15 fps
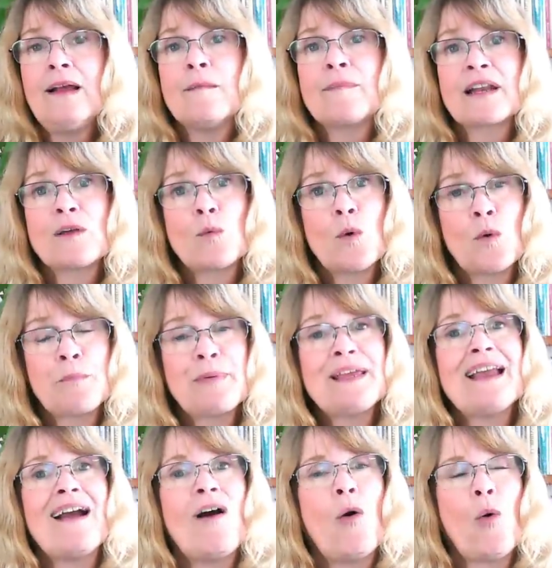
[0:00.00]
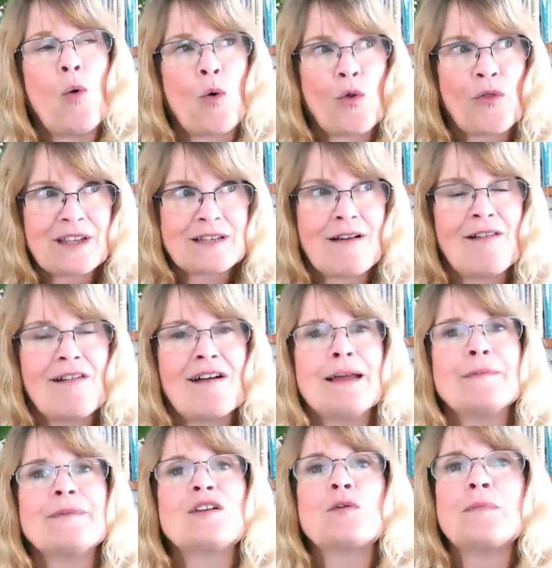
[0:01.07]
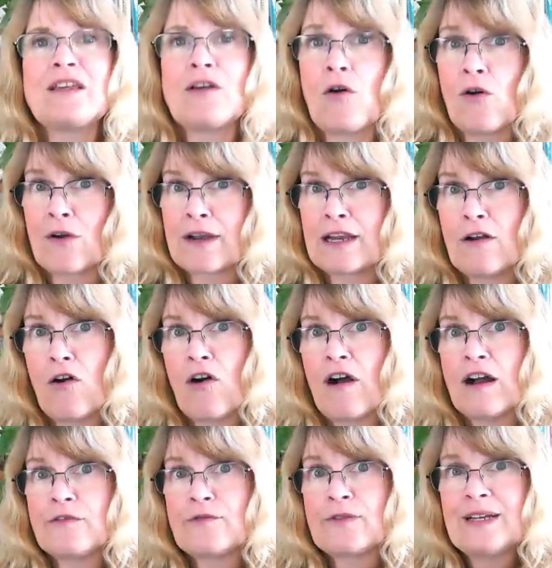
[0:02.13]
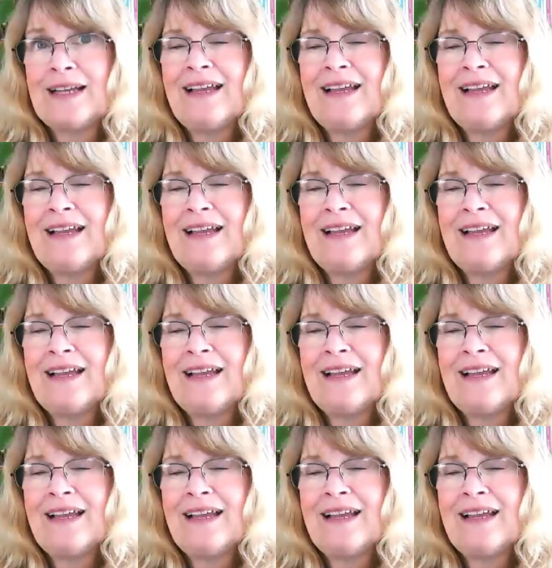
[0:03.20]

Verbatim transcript: but it won't be all the time. It'll be on and off.